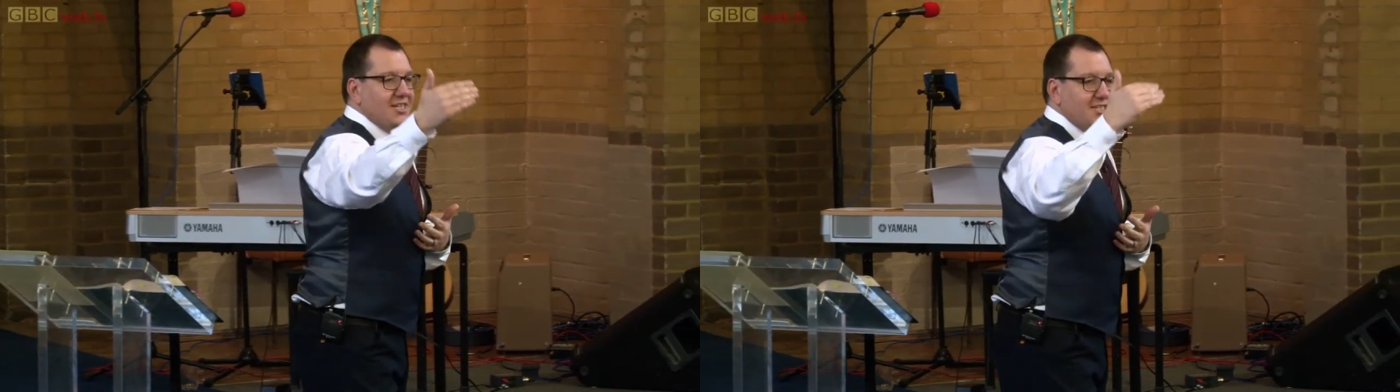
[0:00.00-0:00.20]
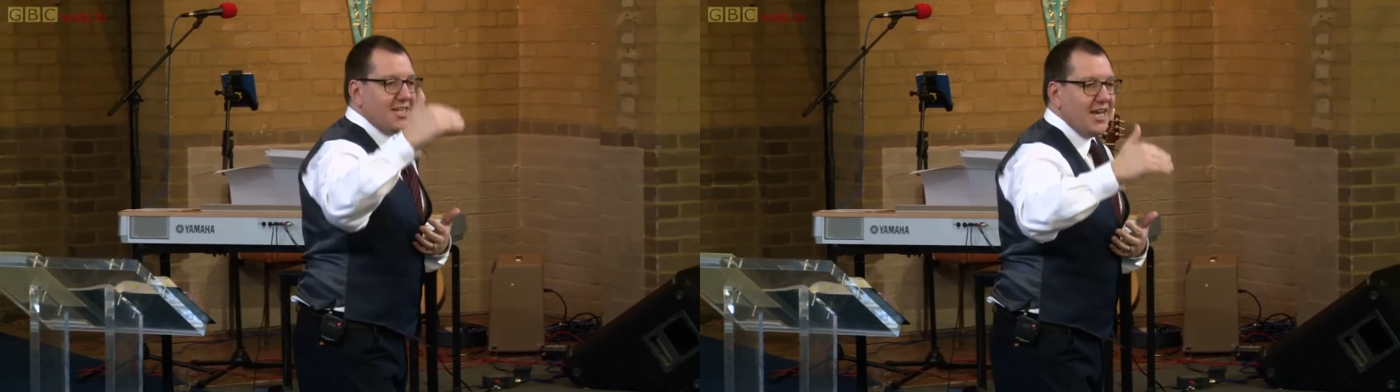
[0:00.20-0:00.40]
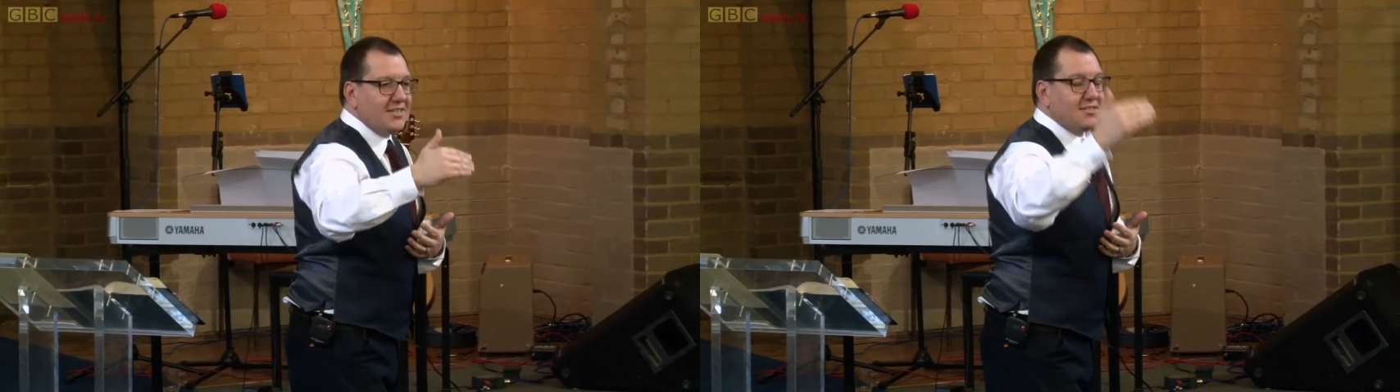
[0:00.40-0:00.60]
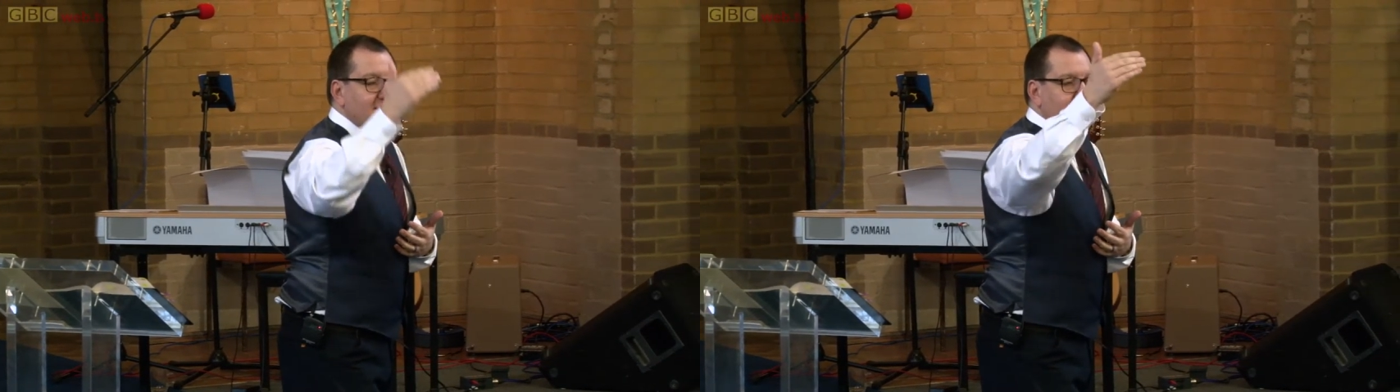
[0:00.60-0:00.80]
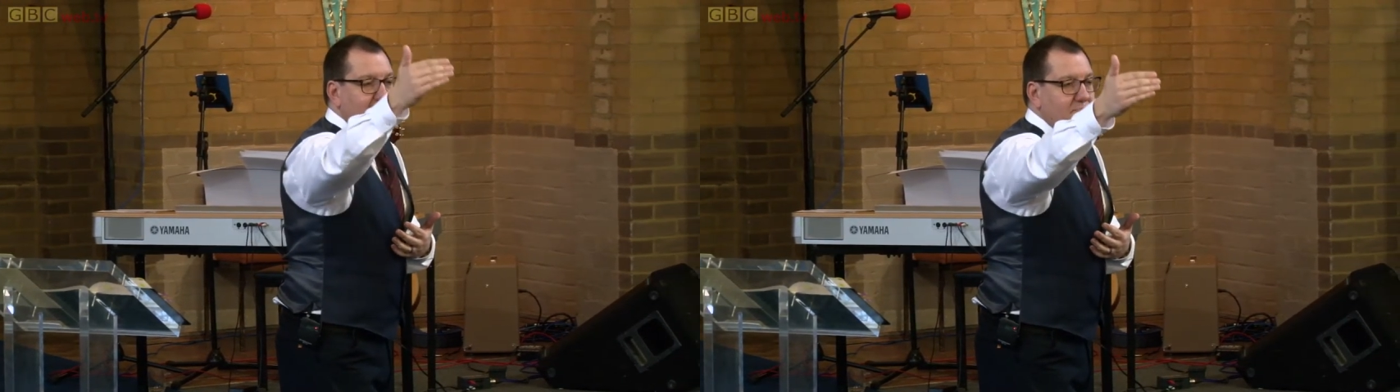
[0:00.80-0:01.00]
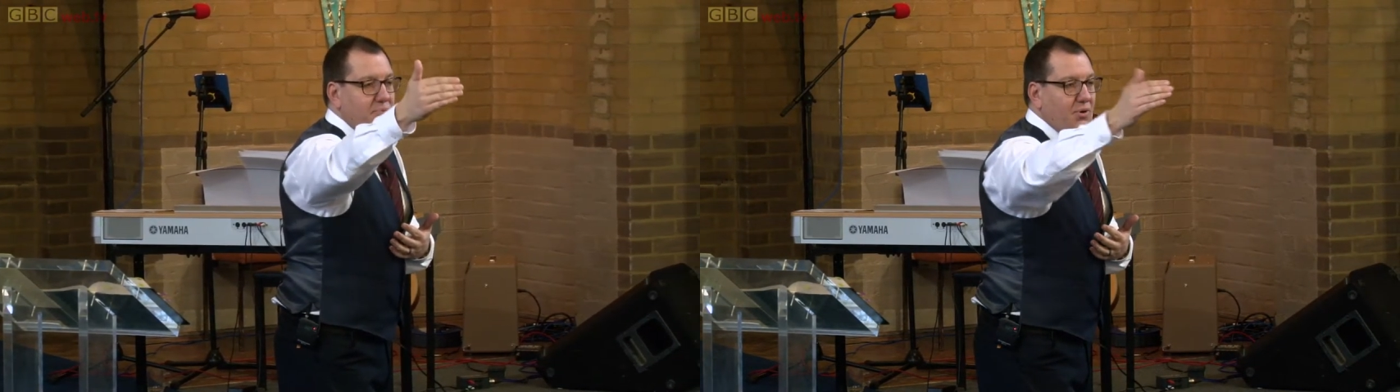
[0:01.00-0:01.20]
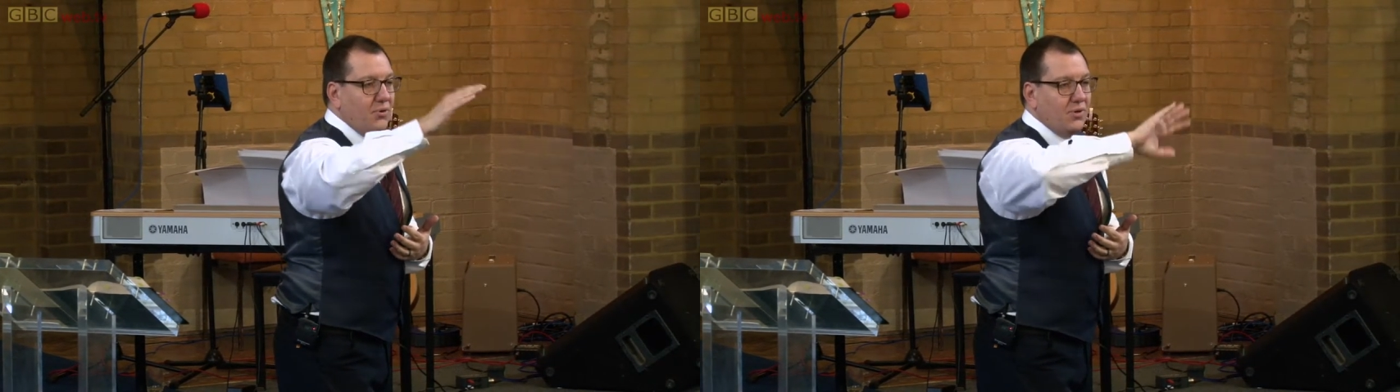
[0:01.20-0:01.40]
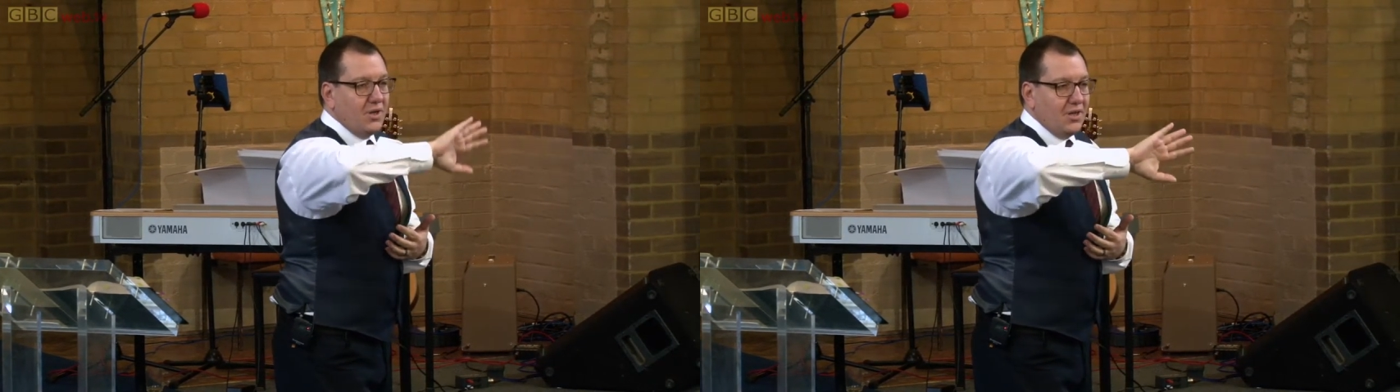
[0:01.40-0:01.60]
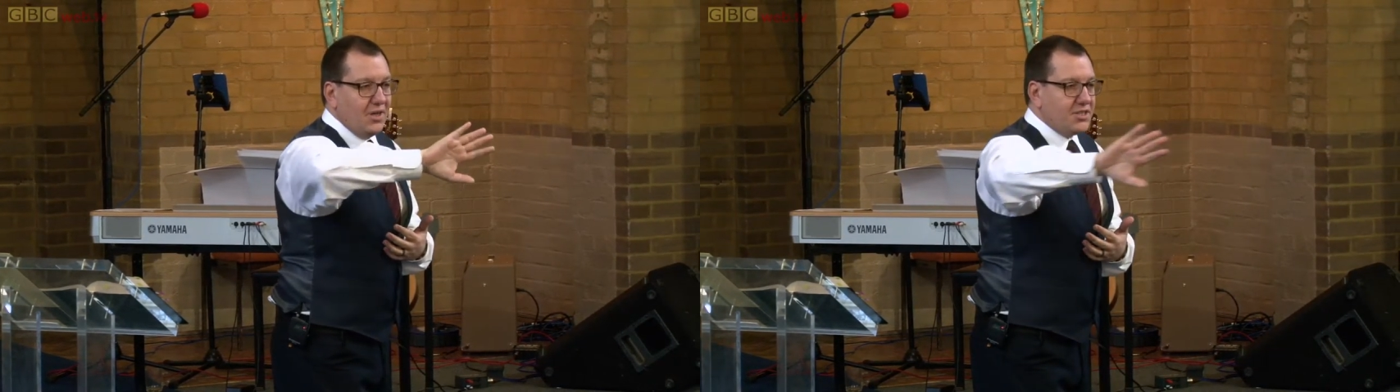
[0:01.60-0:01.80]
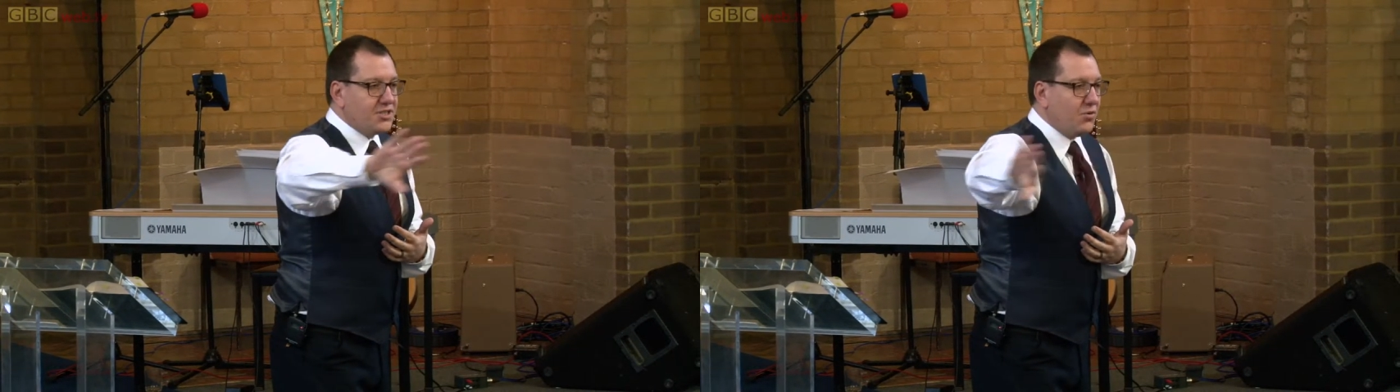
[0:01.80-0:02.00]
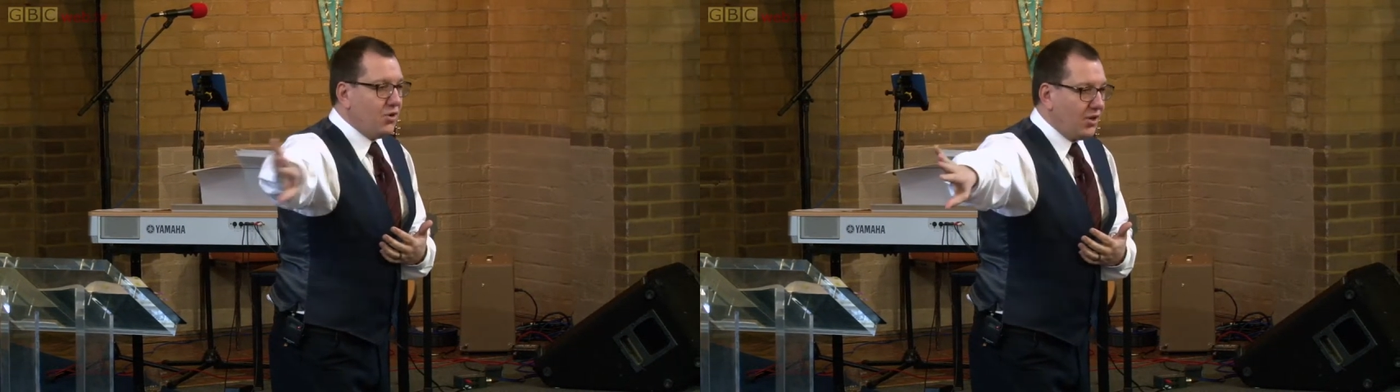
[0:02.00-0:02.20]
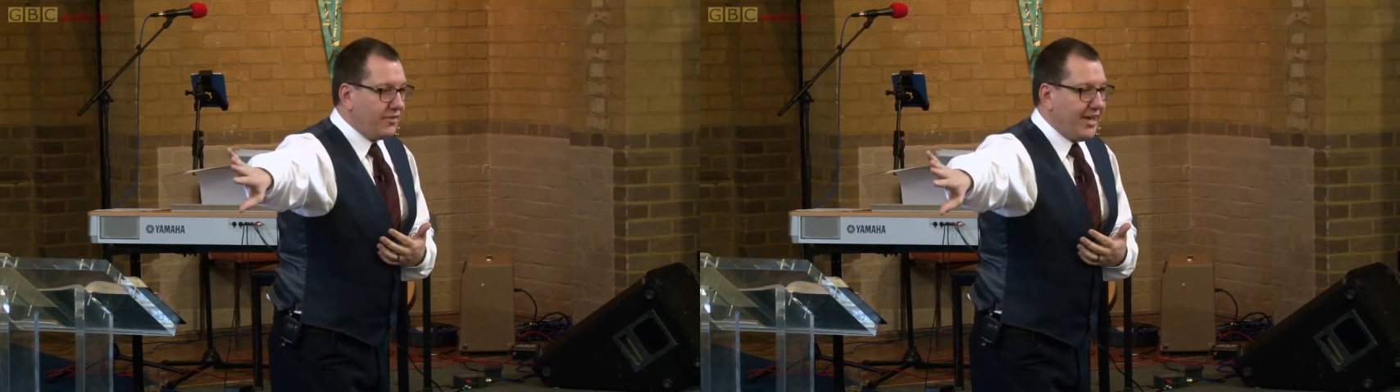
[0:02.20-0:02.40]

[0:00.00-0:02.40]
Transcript: says this temple is no longer